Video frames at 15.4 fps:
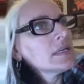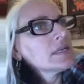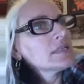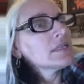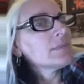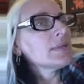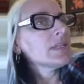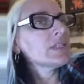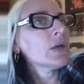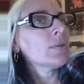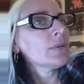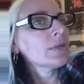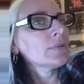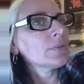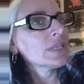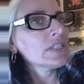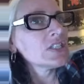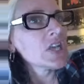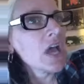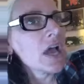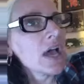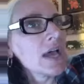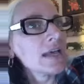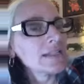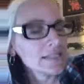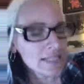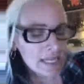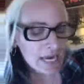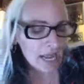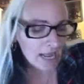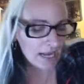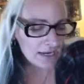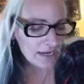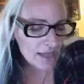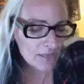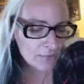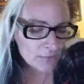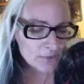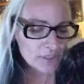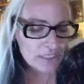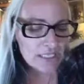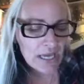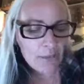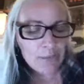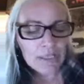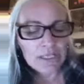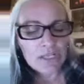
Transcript: somebody told me to read Jaws. Then I had another person tell me,